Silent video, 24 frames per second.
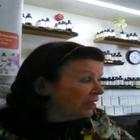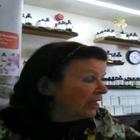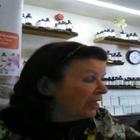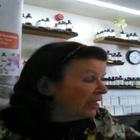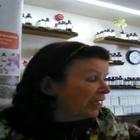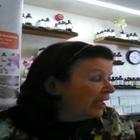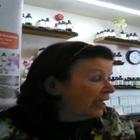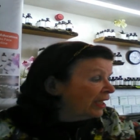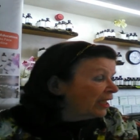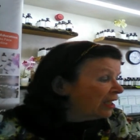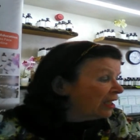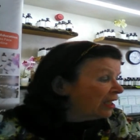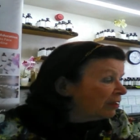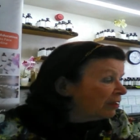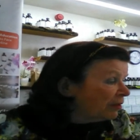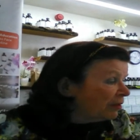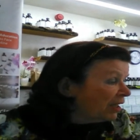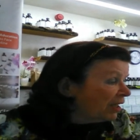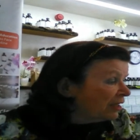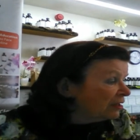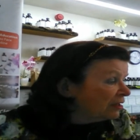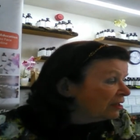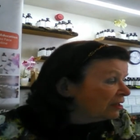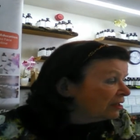Um, and
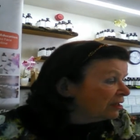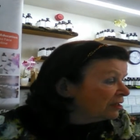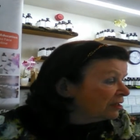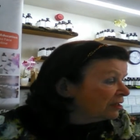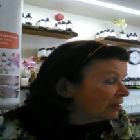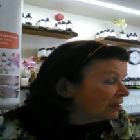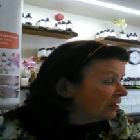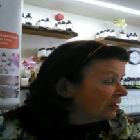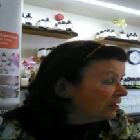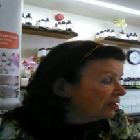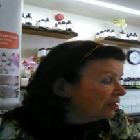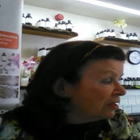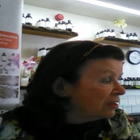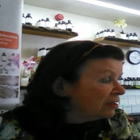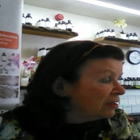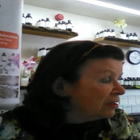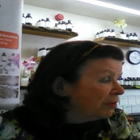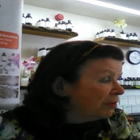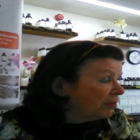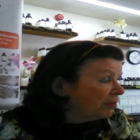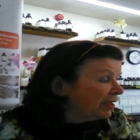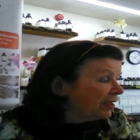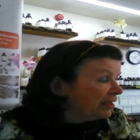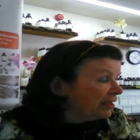this is the blend of